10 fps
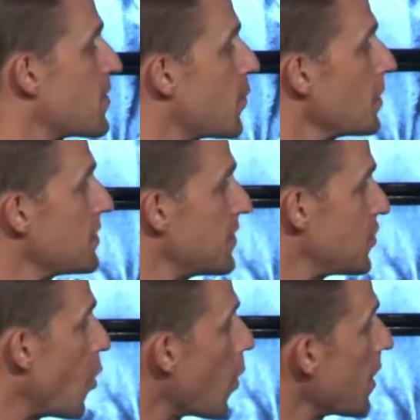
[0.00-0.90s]
4 says,
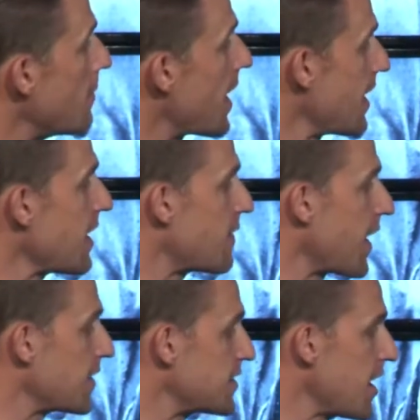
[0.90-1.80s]
don't worry about anything,
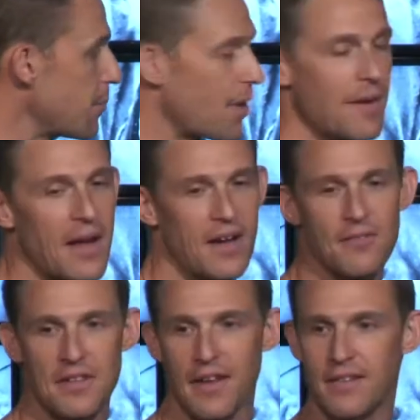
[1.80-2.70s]
instead pray about
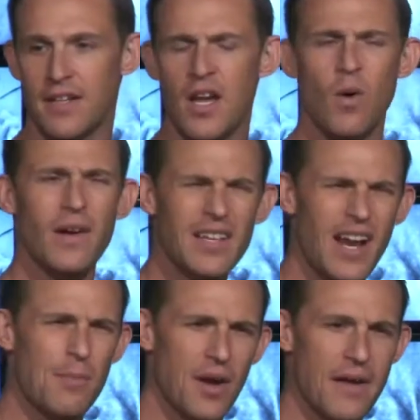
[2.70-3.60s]
everything. What can I
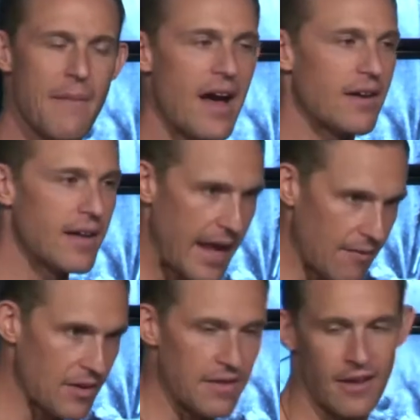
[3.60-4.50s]
pray about?
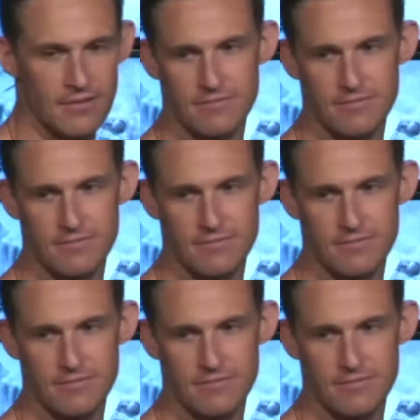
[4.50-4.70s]
Everything.